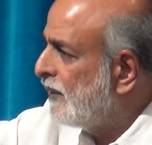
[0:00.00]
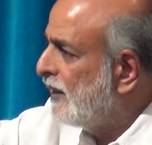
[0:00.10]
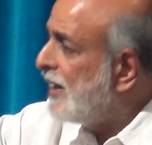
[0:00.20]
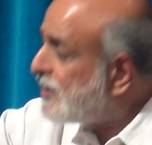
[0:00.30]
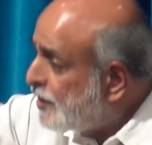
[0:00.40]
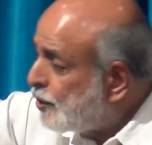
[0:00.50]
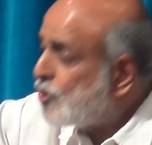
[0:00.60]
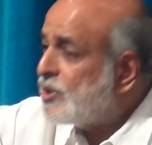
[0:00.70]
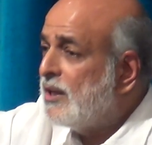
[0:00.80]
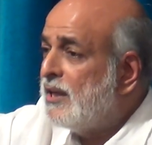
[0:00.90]

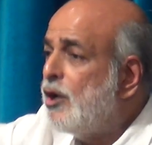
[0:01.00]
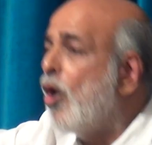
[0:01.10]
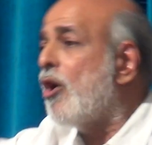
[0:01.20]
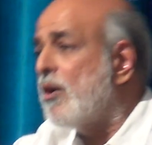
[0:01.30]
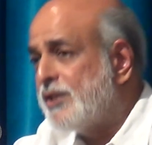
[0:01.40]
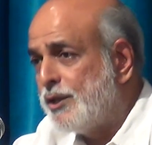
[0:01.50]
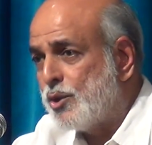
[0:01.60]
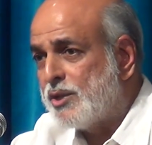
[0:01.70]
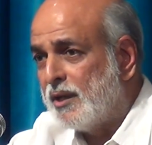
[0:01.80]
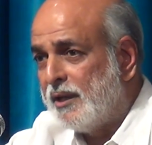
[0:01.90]
institutionally or
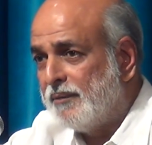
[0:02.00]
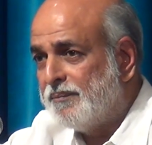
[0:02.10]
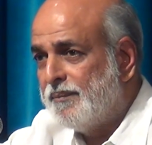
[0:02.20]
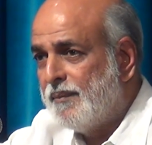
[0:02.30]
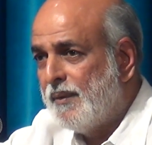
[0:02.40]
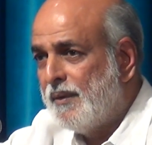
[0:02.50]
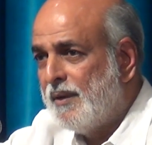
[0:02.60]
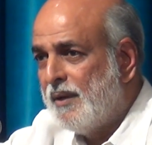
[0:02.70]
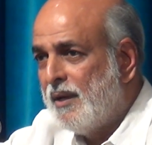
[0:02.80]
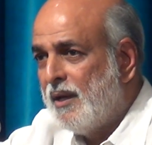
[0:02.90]
constitutionally,
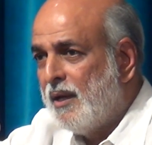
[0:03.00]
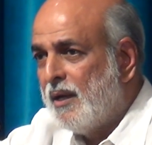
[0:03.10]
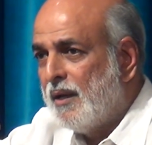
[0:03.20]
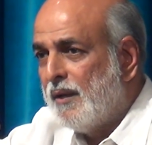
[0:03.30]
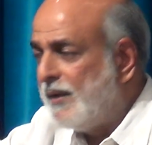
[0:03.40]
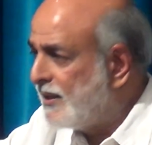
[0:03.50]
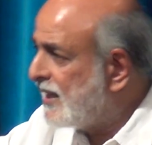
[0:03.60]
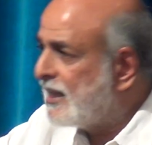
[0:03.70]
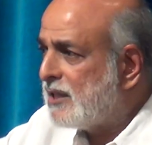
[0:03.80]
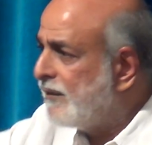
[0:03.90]
the
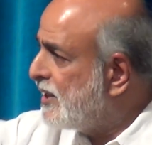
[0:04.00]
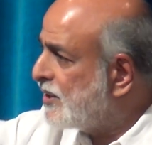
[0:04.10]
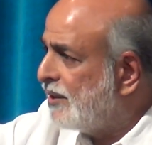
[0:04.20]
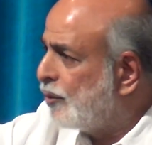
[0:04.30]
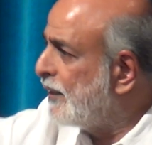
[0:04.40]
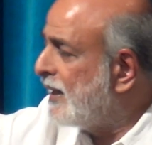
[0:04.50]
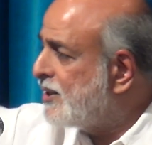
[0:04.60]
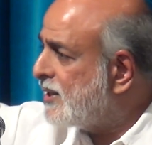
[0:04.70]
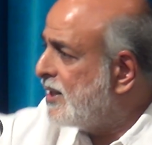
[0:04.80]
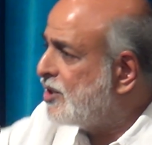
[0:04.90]
executive is through the
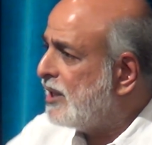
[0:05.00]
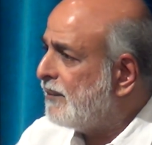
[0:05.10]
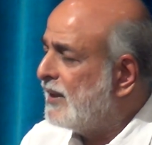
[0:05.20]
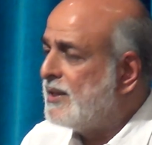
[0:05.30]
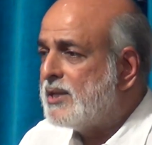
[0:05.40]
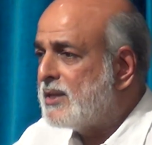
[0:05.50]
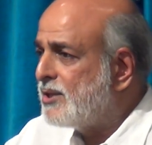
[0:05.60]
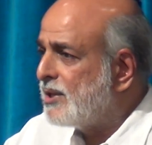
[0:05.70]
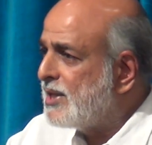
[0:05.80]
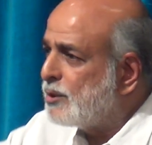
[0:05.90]

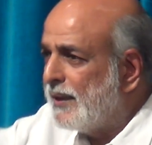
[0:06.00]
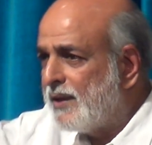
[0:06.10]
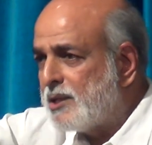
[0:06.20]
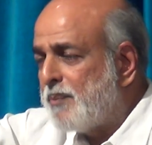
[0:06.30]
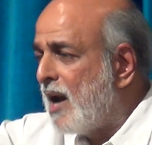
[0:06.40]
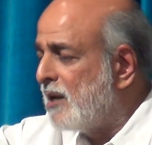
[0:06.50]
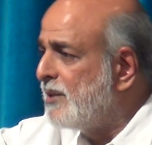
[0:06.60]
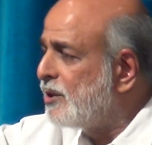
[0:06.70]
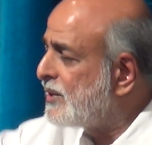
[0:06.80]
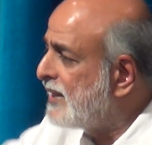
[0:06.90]
legislature is, whether it's
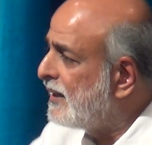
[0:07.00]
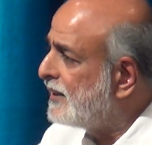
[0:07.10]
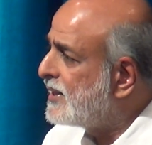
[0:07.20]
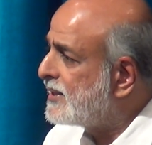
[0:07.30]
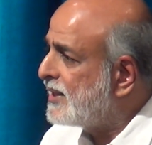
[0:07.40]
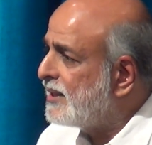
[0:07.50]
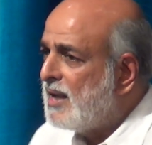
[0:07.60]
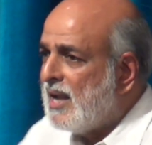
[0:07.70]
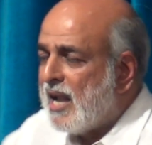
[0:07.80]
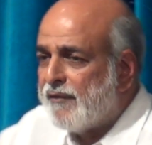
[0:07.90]
parliament or state legislature,
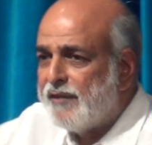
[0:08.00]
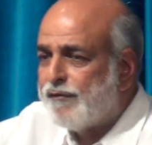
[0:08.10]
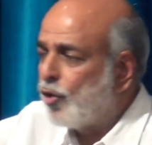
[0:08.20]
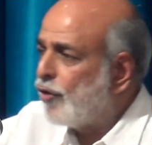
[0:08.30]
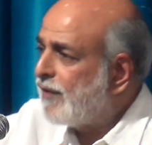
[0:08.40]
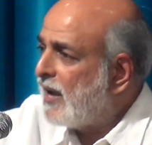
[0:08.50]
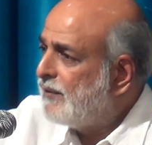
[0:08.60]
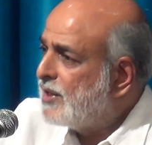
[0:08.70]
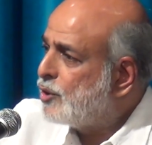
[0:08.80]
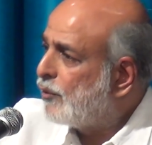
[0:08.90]
every 4 or 5
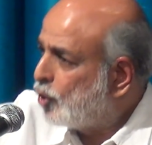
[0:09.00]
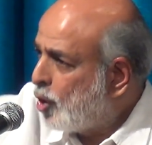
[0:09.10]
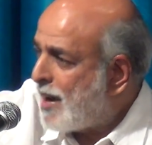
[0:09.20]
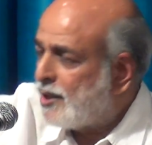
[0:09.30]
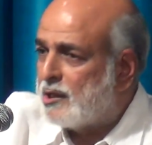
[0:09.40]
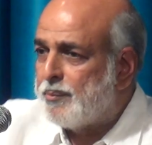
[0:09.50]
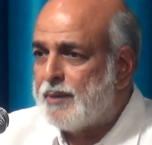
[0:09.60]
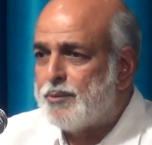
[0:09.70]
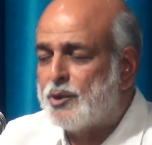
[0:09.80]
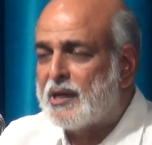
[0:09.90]
years you have to go back to the
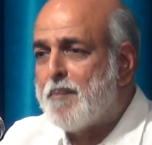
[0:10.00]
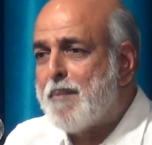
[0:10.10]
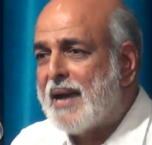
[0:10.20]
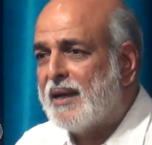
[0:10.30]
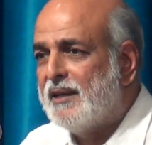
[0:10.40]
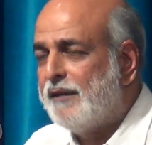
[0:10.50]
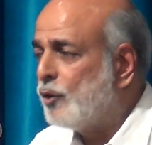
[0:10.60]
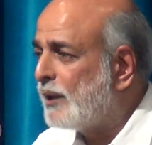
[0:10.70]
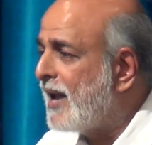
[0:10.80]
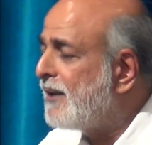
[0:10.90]
people to come back if you
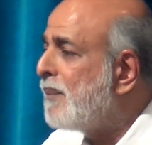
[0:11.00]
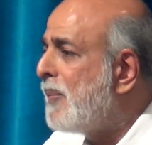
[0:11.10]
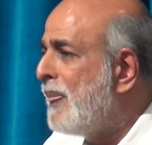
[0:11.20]
can.